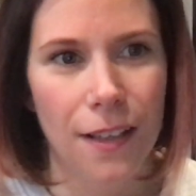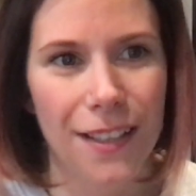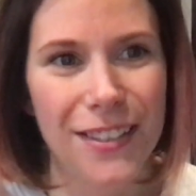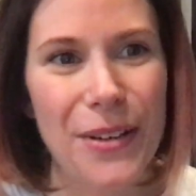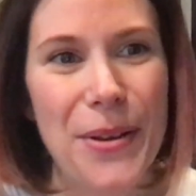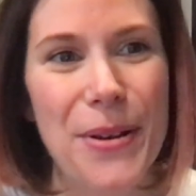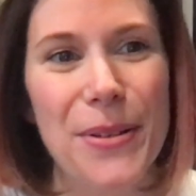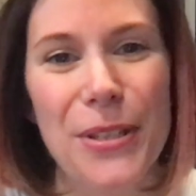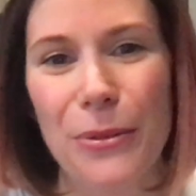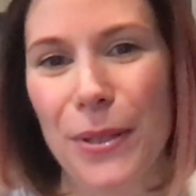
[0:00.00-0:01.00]
So
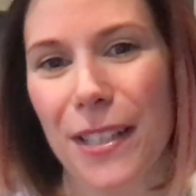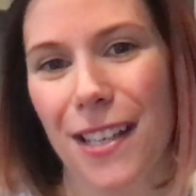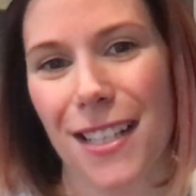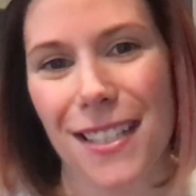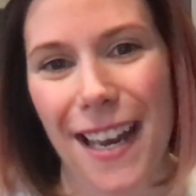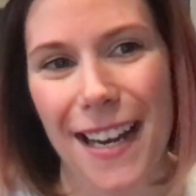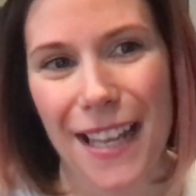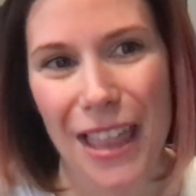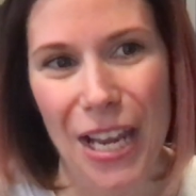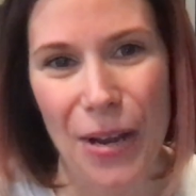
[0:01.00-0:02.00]
here's the really exciting
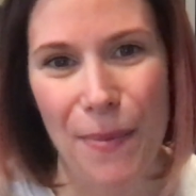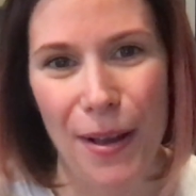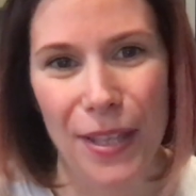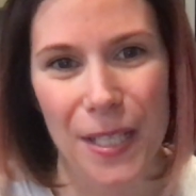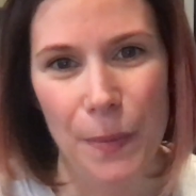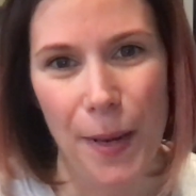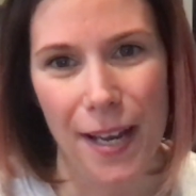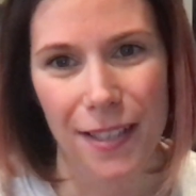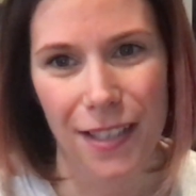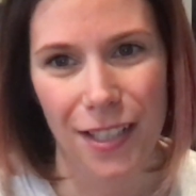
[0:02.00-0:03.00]
thing about this
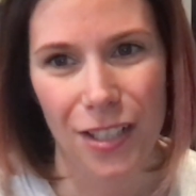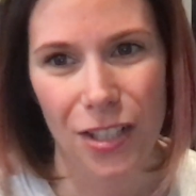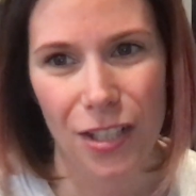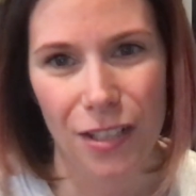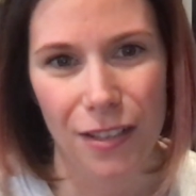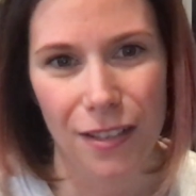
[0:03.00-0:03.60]
passage.